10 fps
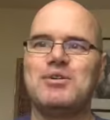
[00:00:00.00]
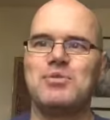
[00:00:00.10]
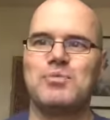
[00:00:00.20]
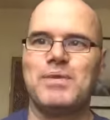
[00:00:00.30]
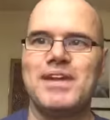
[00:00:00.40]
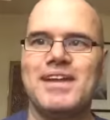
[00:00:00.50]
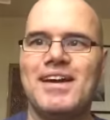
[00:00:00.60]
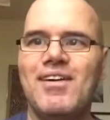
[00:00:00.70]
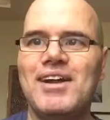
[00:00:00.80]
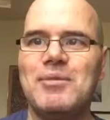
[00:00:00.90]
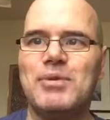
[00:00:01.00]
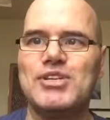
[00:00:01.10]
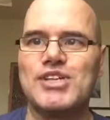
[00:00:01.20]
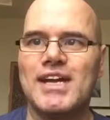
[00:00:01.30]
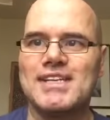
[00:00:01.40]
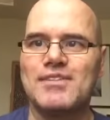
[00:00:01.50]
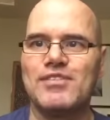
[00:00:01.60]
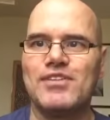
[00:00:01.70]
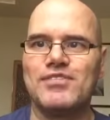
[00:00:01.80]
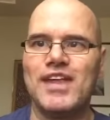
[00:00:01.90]
would be highly appreciative
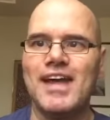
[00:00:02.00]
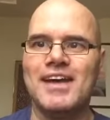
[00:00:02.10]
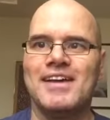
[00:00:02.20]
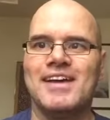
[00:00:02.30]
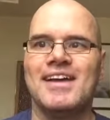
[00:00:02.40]
of that.